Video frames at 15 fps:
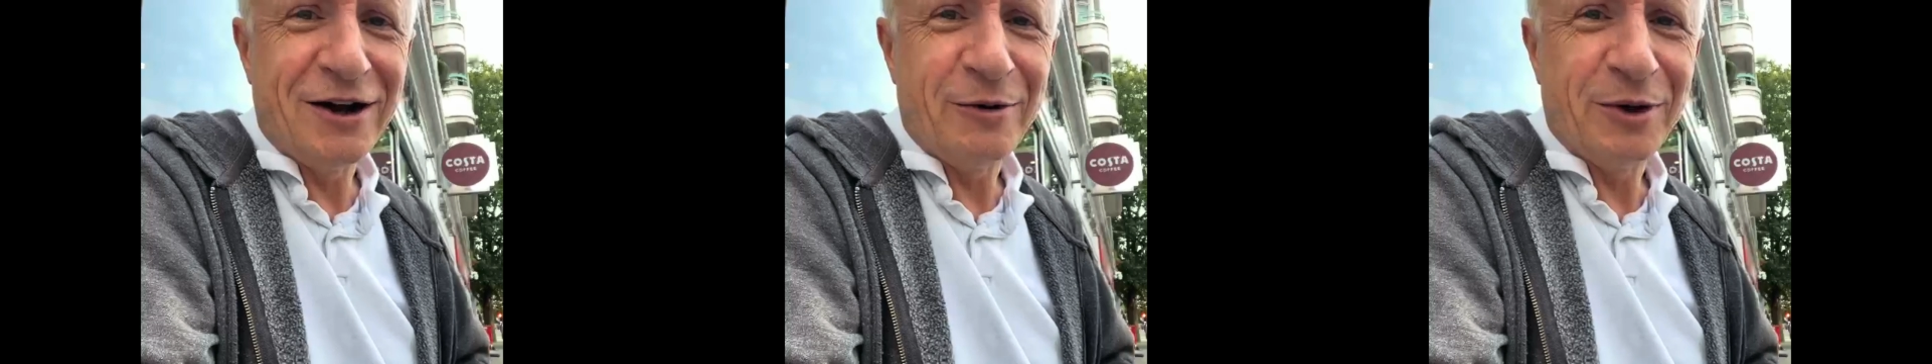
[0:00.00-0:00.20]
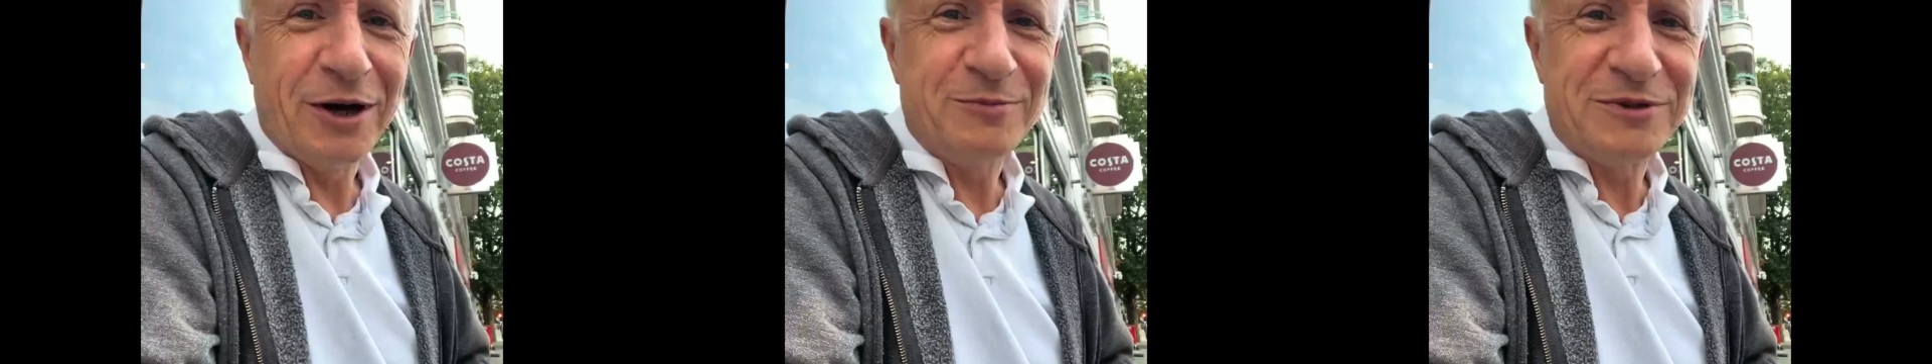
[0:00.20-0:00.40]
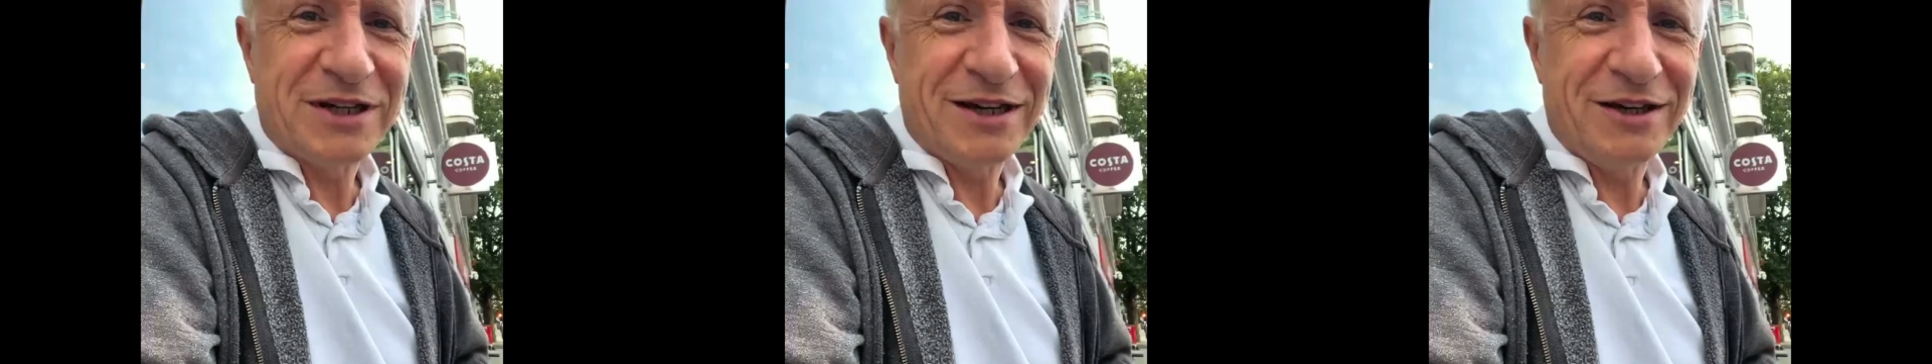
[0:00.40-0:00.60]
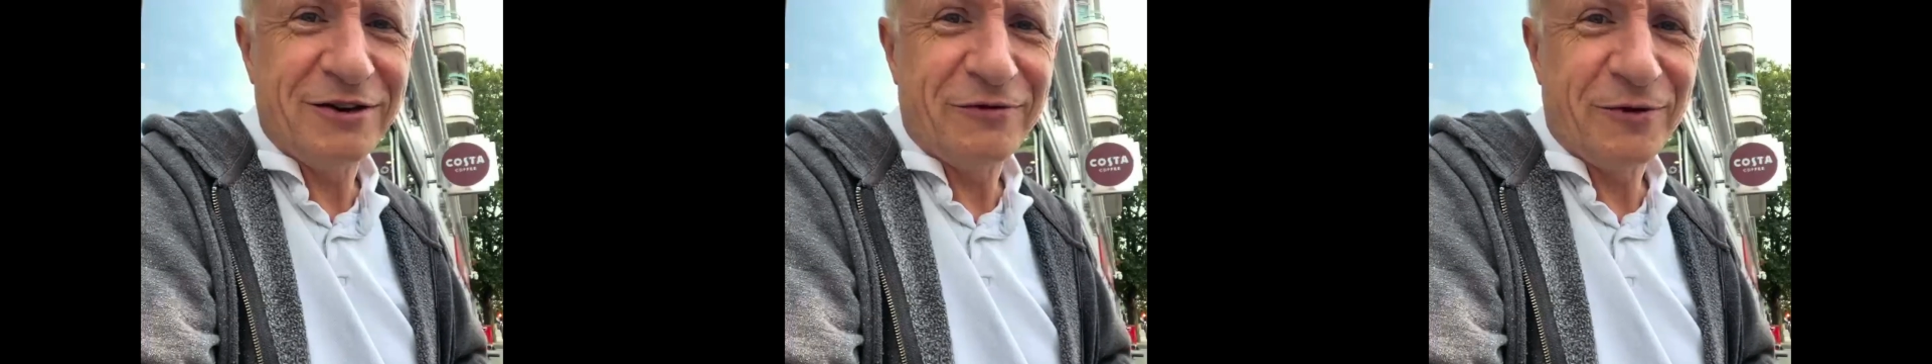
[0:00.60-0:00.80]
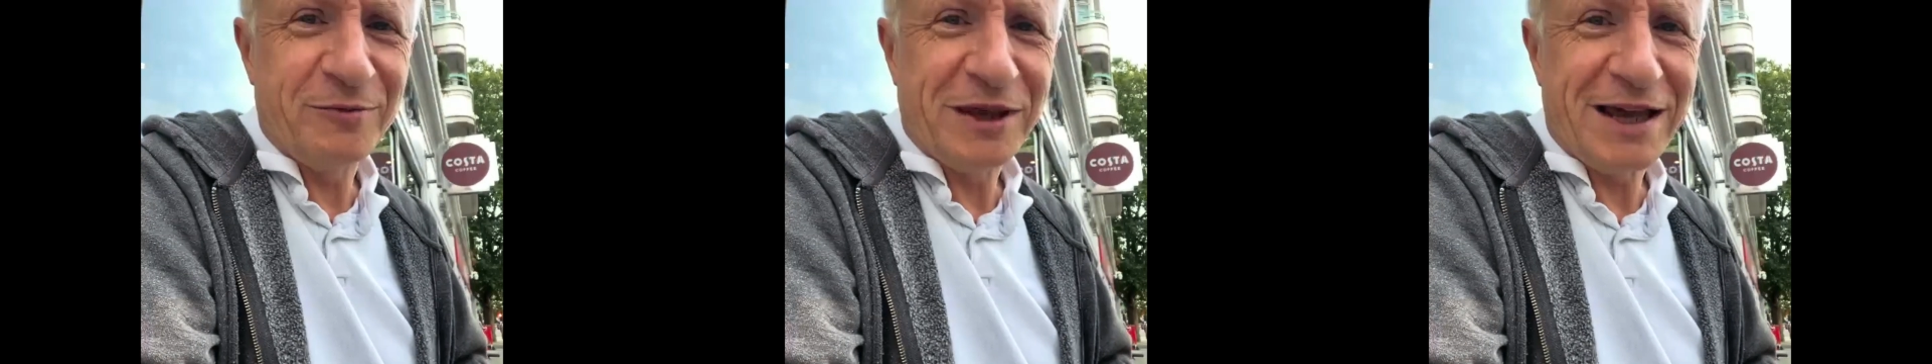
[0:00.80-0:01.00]
will update you
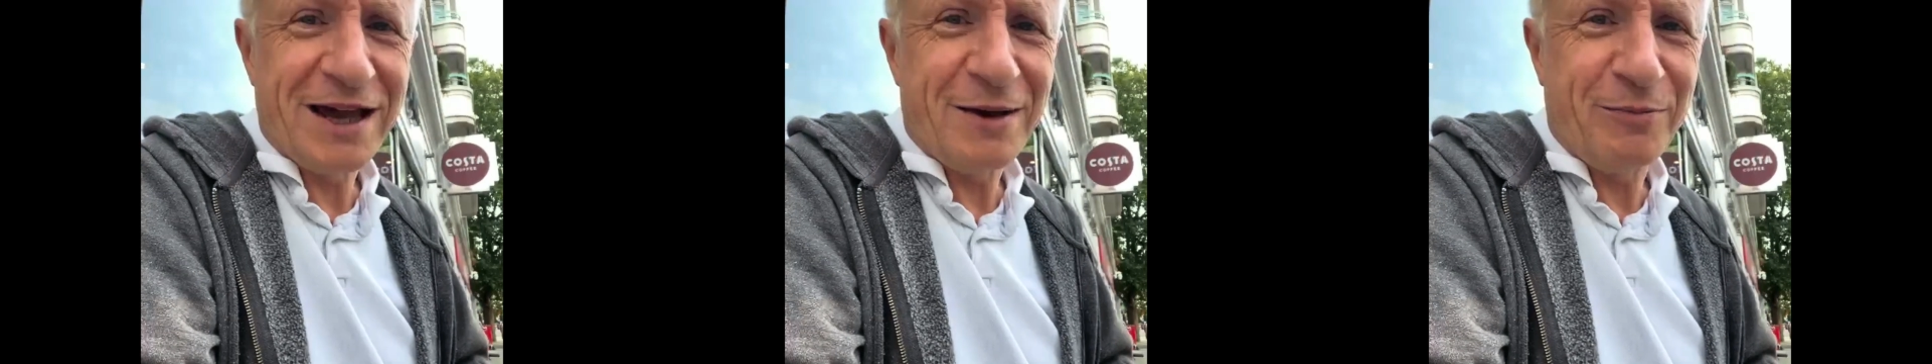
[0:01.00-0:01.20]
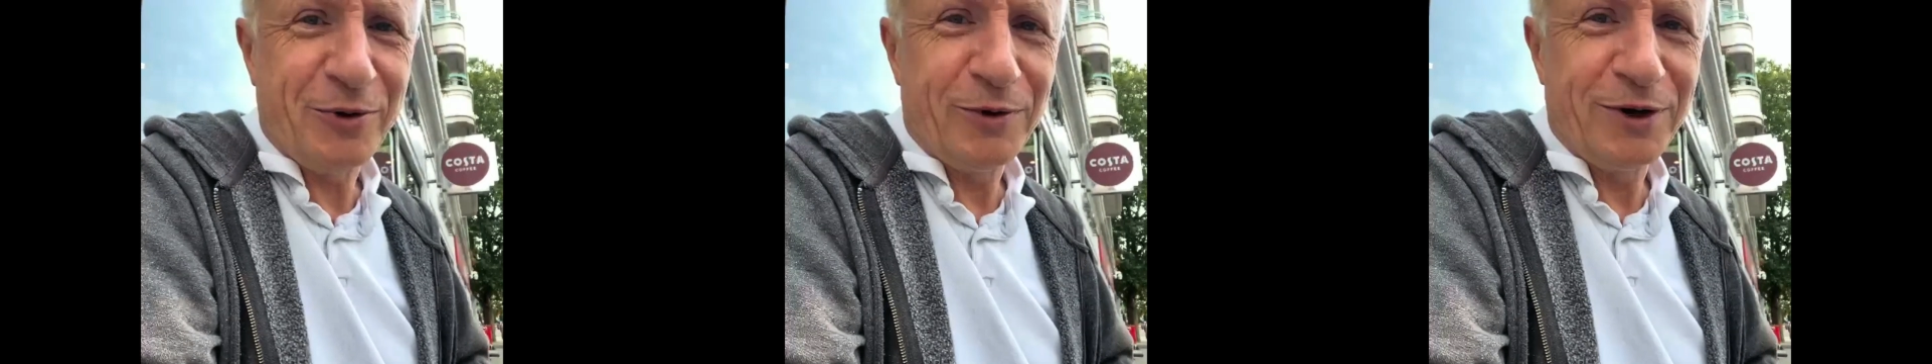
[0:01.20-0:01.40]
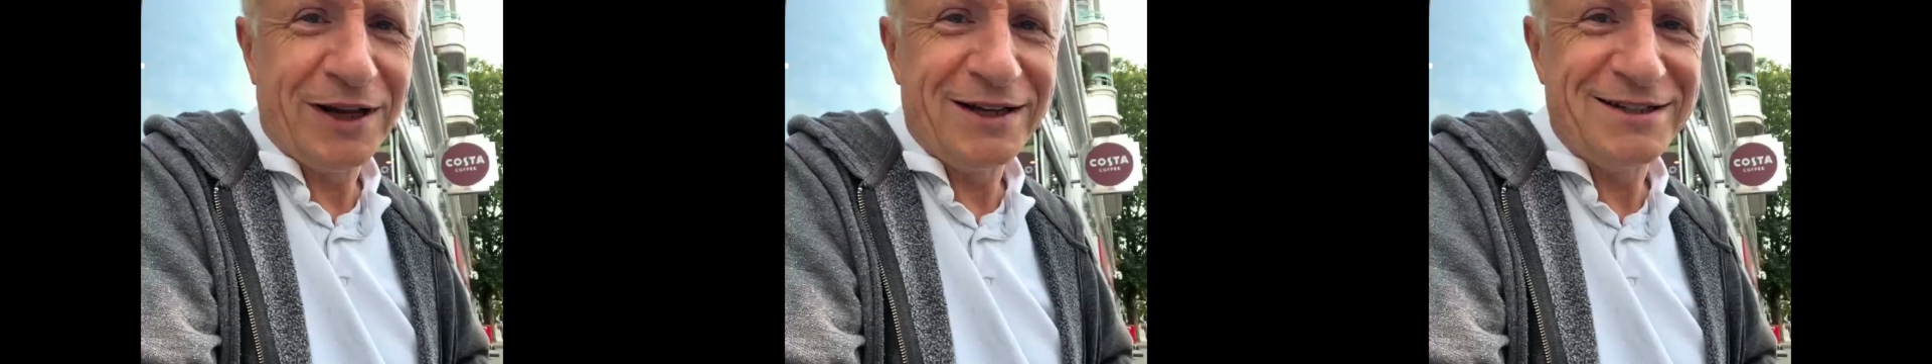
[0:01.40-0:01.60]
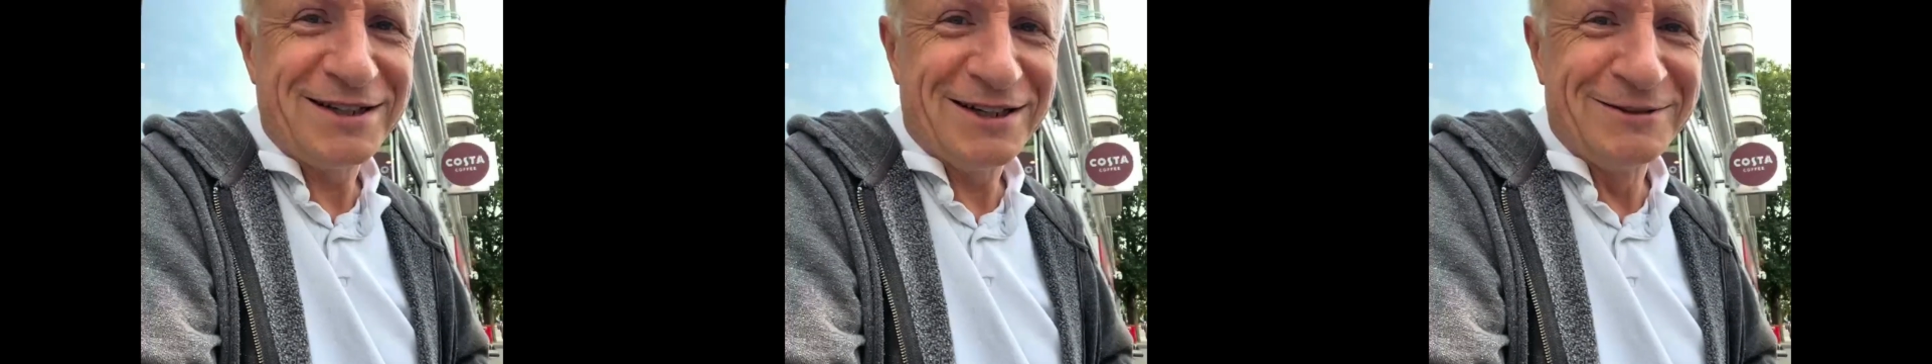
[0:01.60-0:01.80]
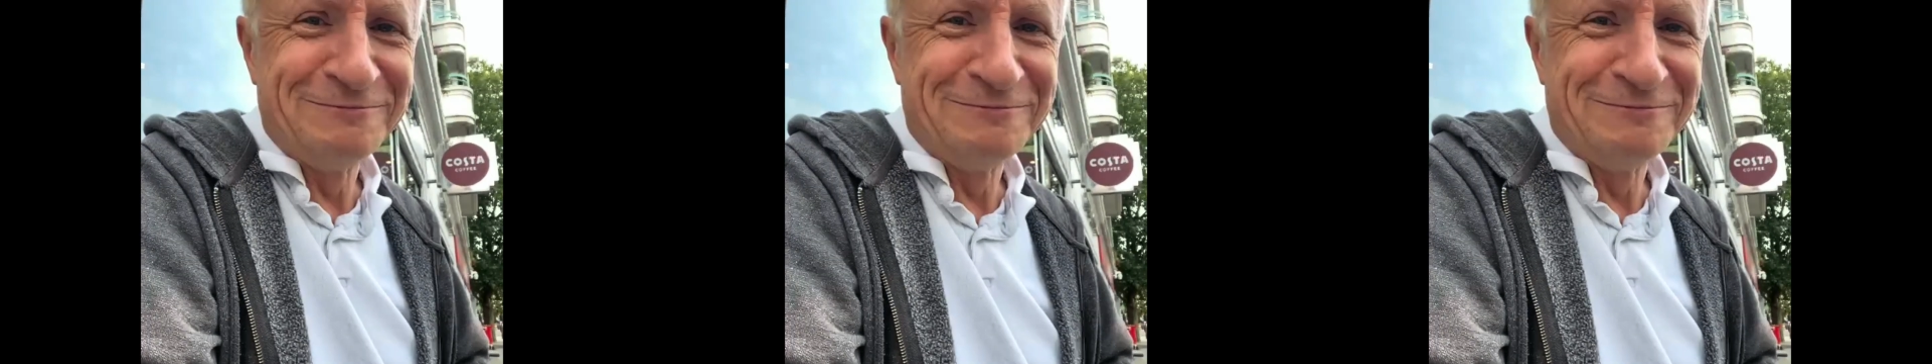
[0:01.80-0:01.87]
from the airport later.